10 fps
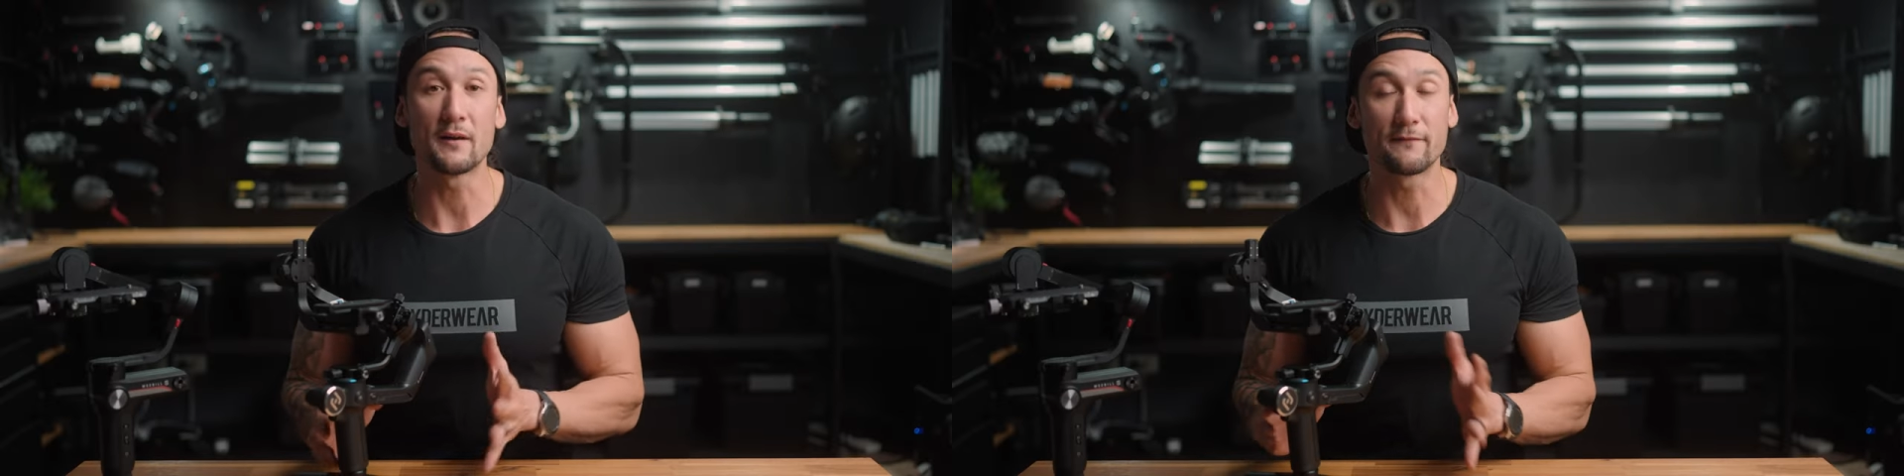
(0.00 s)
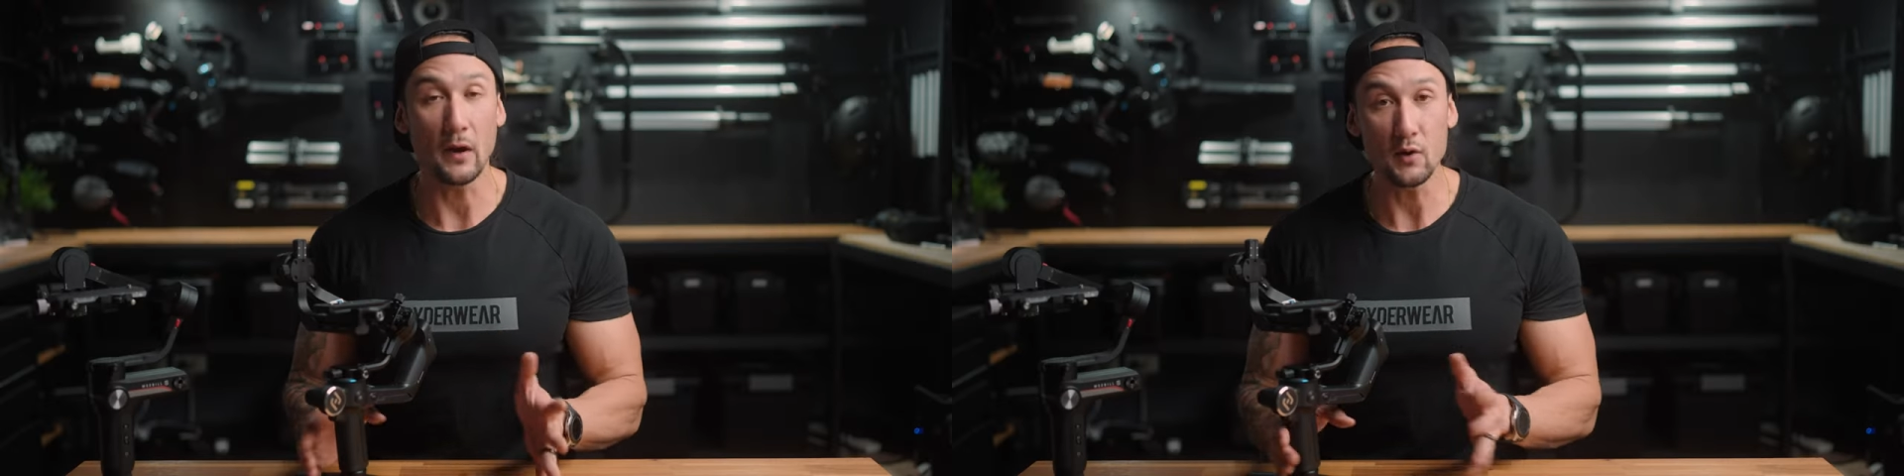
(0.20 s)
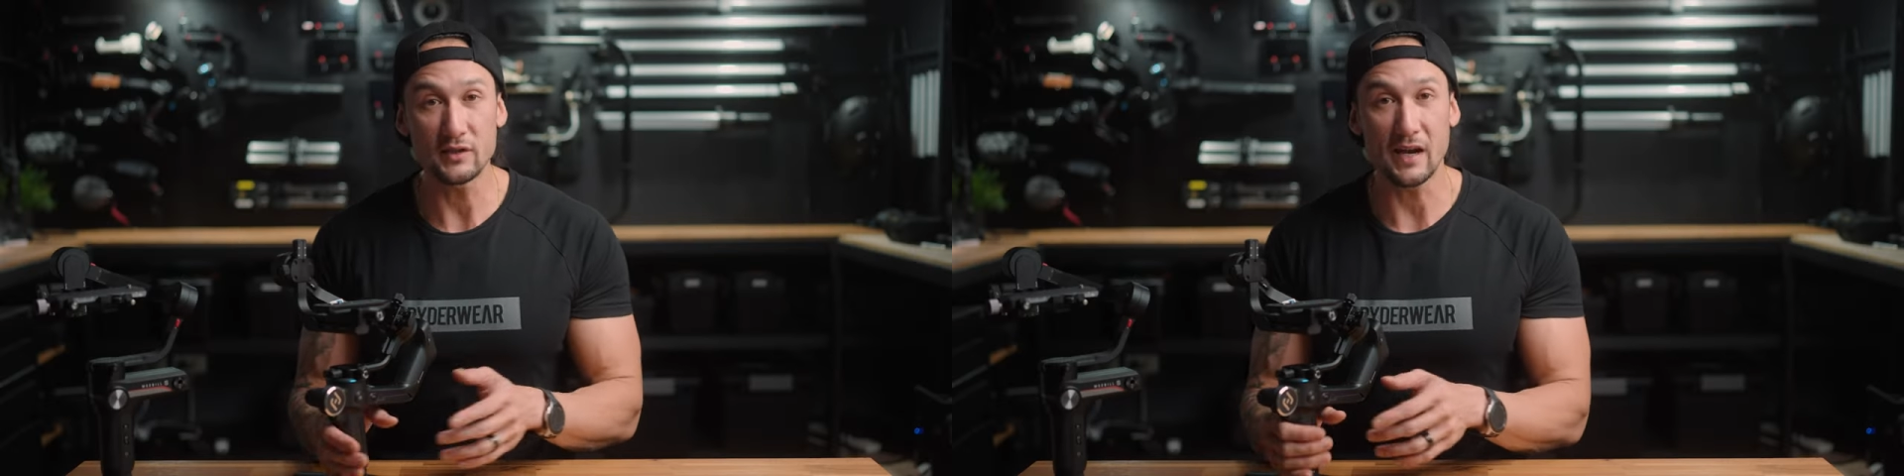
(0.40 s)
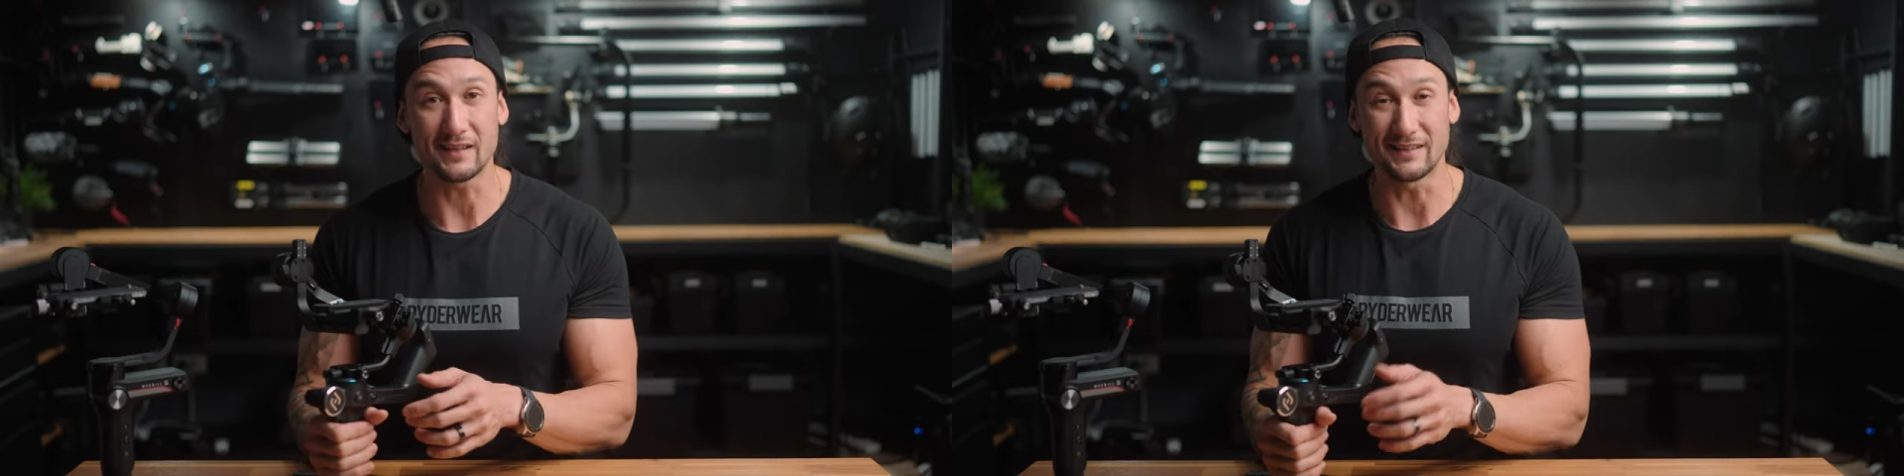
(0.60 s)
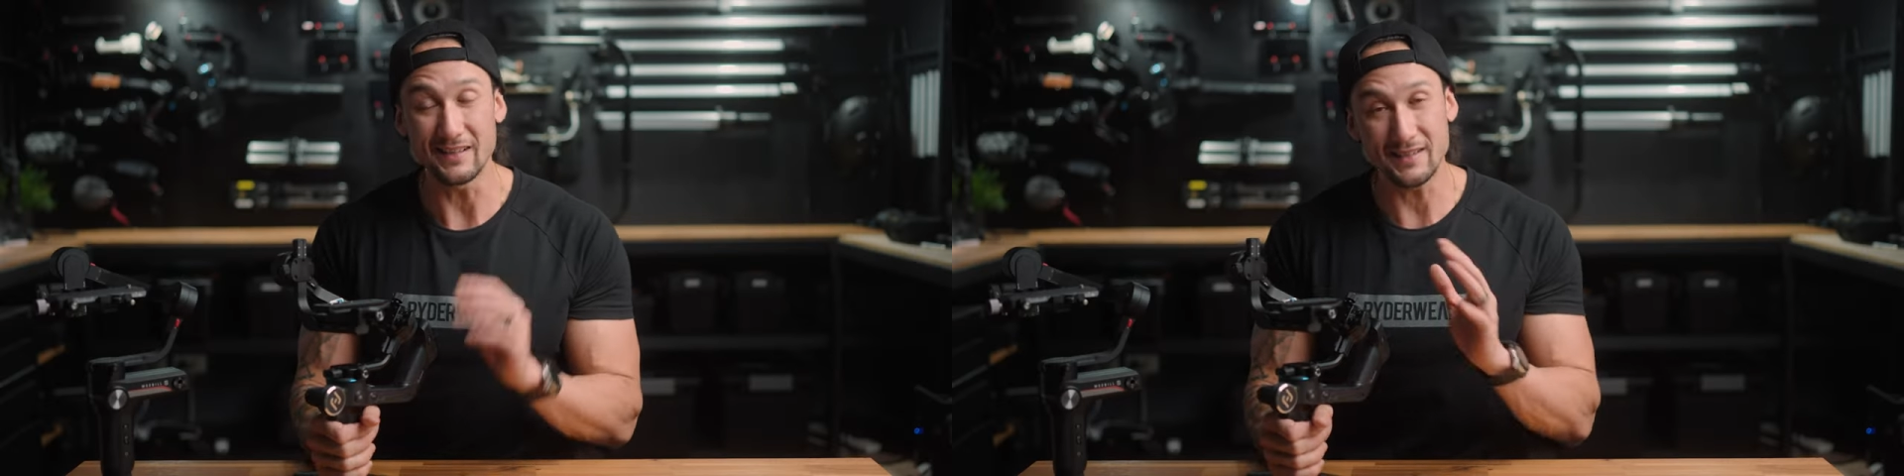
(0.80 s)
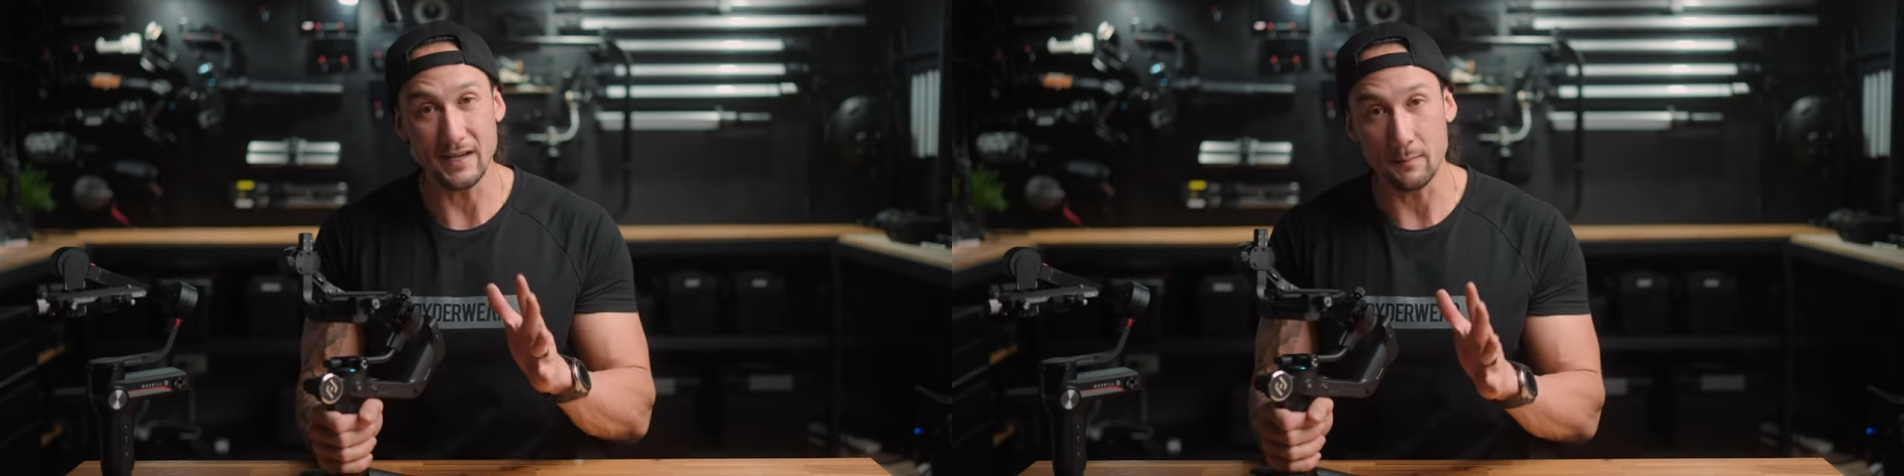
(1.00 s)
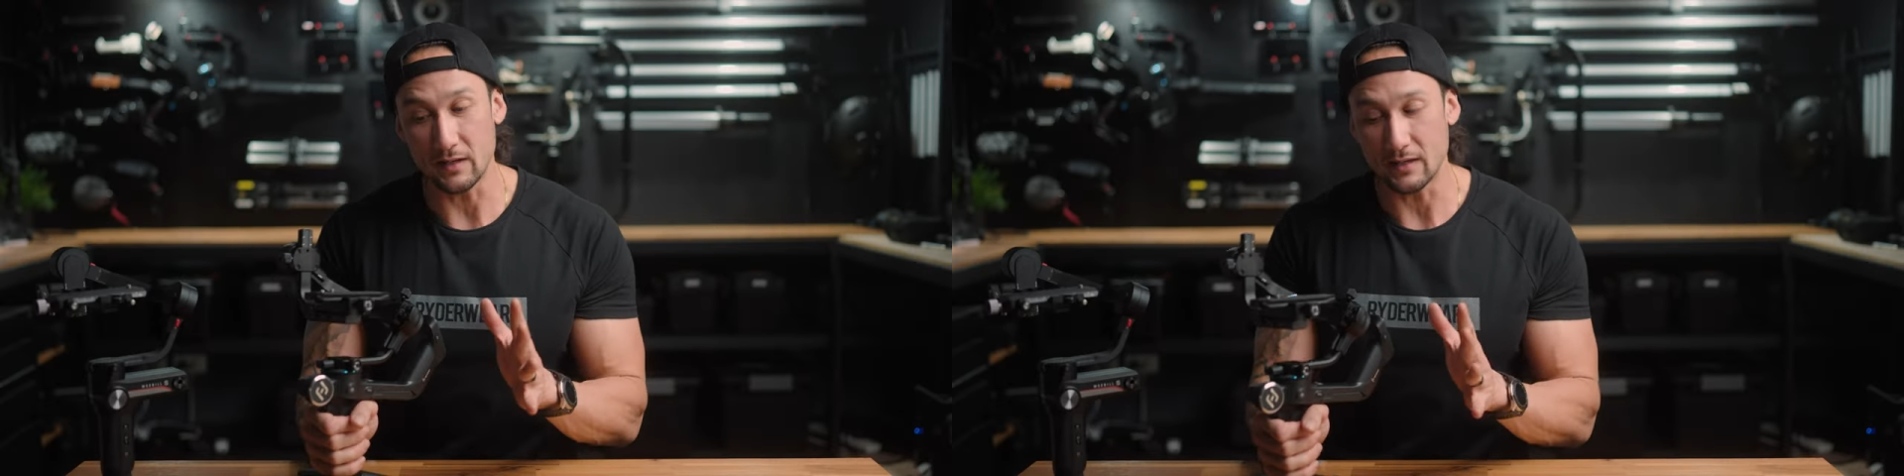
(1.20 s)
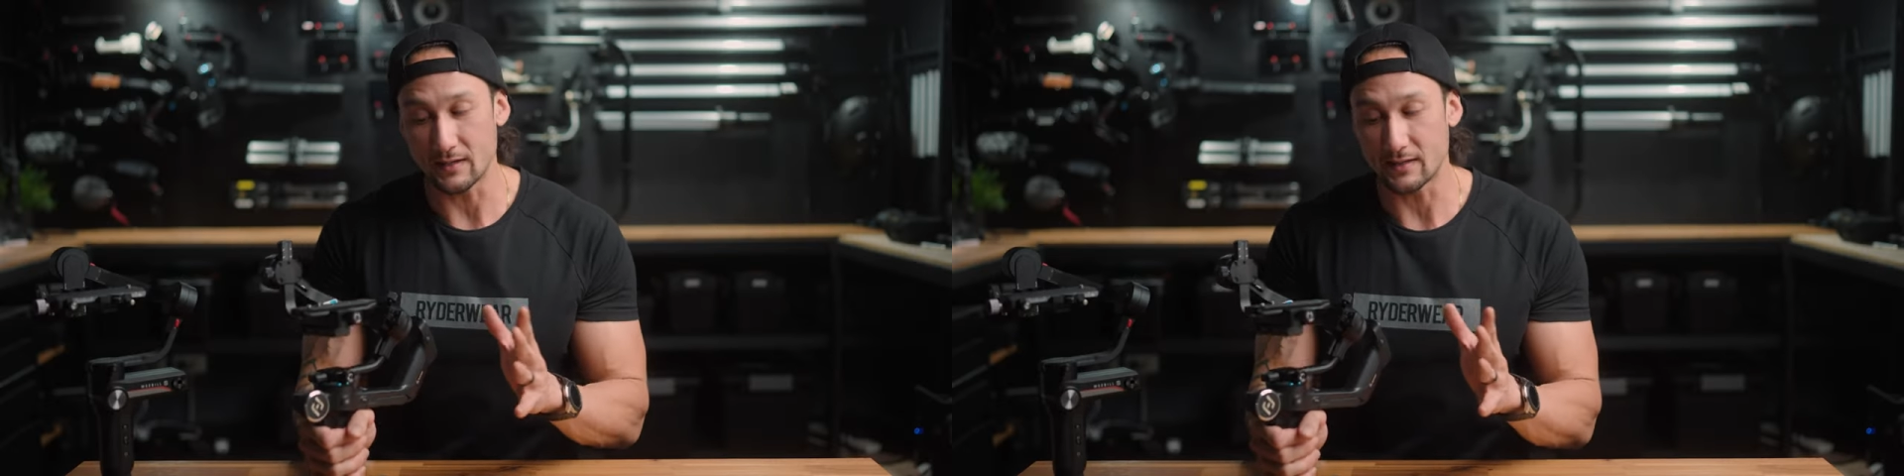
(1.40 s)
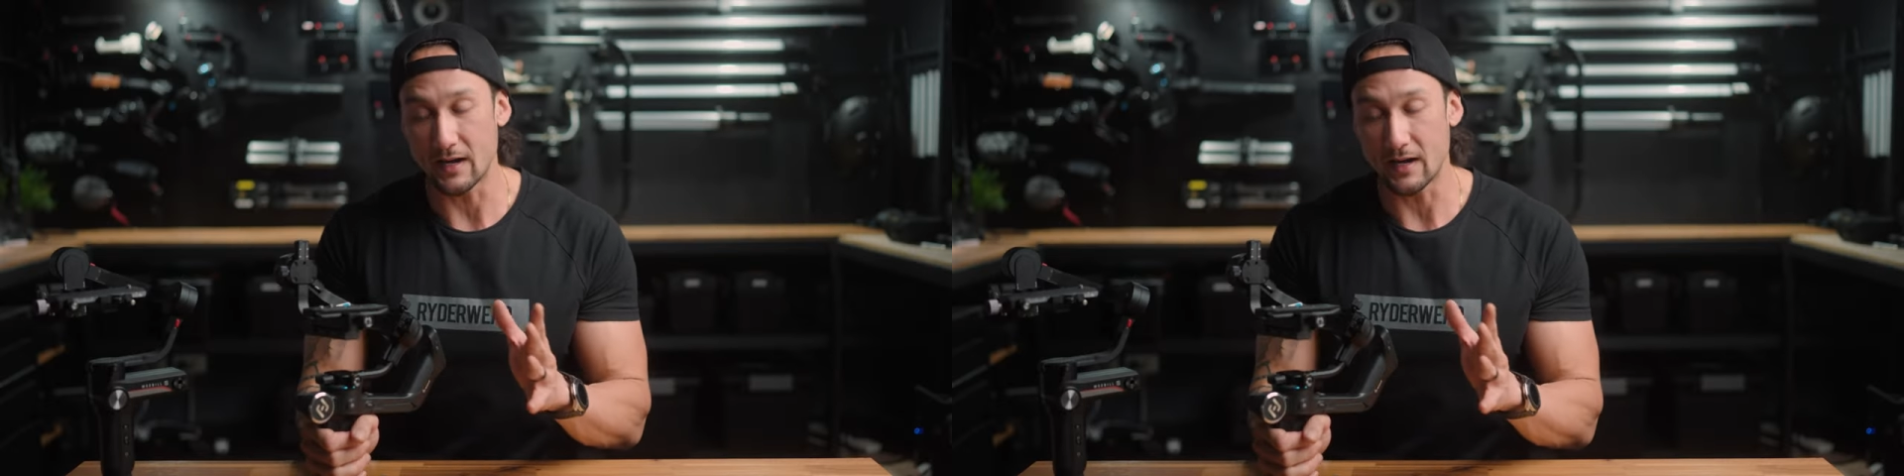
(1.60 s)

FeiyuTech did send me this,